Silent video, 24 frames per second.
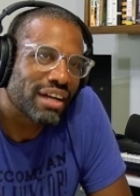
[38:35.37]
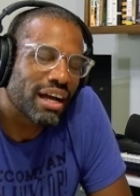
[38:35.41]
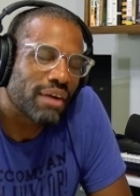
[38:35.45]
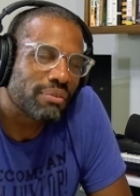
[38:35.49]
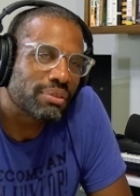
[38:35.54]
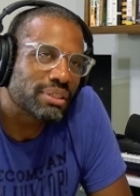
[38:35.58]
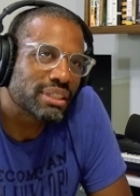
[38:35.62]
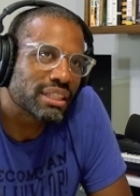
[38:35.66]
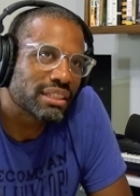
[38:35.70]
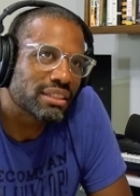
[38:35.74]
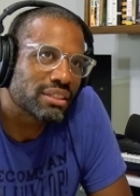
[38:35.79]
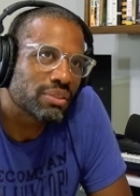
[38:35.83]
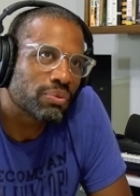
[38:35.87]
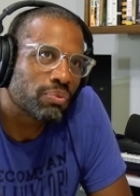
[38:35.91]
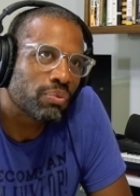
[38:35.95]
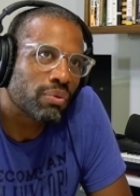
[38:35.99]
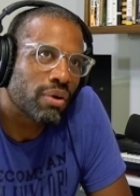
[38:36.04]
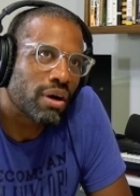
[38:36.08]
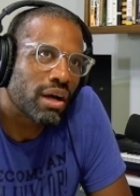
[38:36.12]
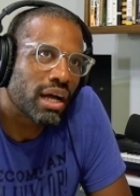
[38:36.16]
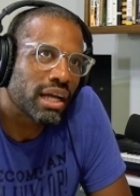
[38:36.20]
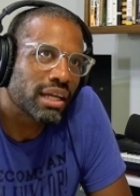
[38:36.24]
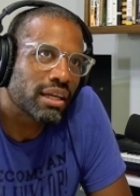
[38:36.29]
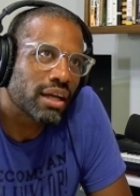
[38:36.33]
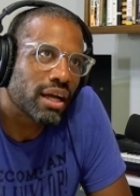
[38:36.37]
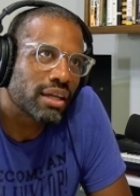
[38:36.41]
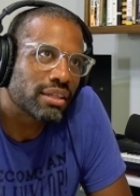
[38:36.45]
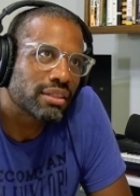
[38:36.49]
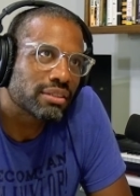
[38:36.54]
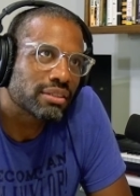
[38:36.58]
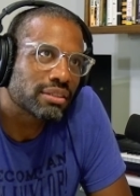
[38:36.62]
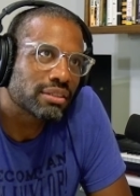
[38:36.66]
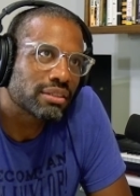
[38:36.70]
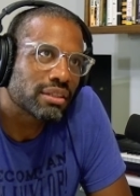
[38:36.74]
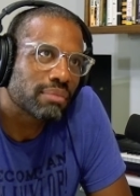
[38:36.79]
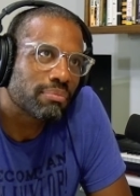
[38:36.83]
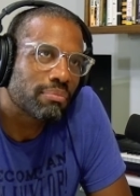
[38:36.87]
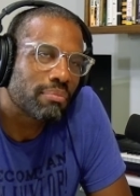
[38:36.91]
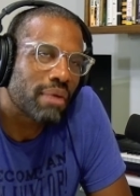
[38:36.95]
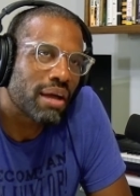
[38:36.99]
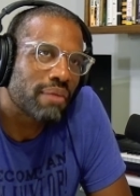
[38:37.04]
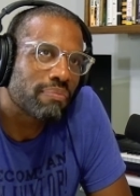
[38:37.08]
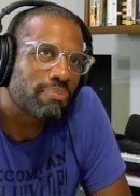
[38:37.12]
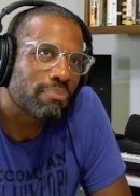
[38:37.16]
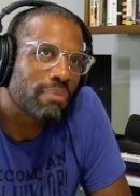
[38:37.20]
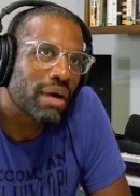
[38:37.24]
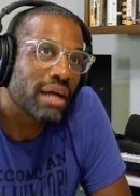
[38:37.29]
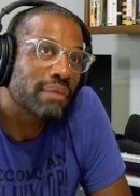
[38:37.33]
I was into what I, I used
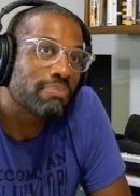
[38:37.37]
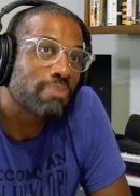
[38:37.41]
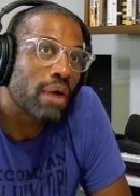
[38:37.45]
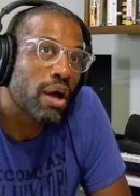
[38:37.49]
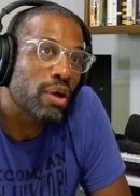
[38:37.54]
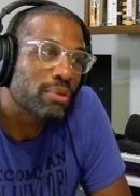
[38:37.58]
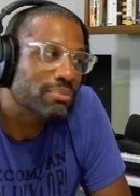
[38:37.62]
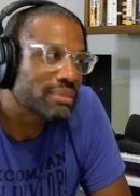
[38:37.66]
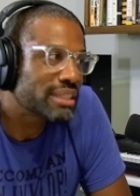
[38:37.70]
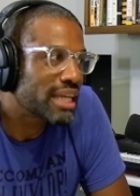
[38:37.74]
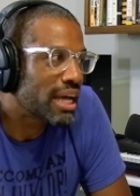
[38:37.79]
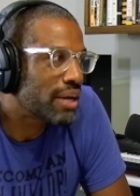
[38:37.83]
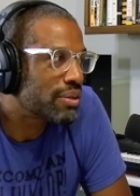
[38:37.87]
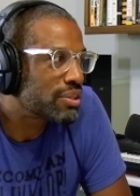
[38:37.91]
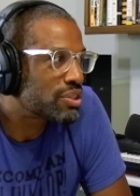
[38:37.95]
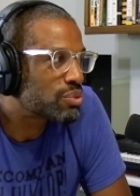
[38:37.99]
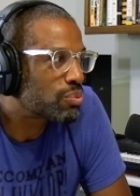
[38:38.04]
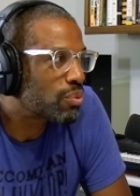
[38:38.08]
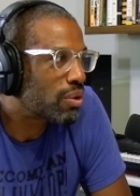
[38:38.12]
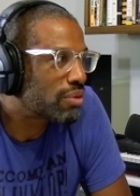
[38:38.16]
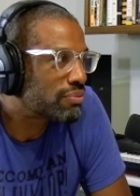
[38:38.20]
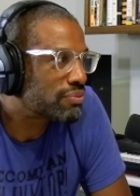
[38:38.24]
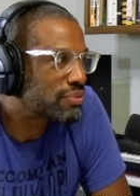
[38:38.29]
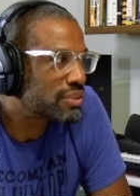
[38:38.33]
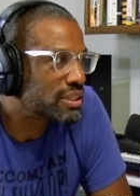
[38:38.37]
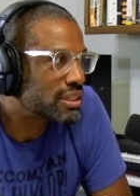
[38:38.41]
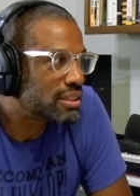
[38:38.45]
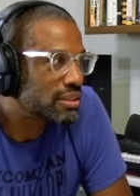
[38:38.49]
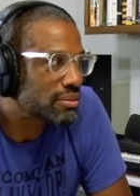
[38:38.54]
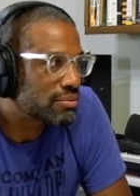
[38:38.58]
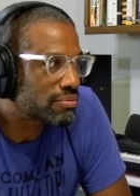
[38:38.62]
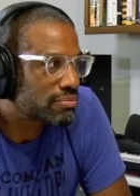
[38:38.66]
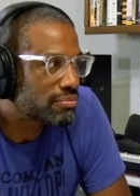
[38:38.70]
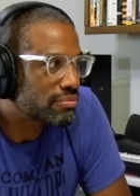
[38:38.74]
my my hometown is Watford.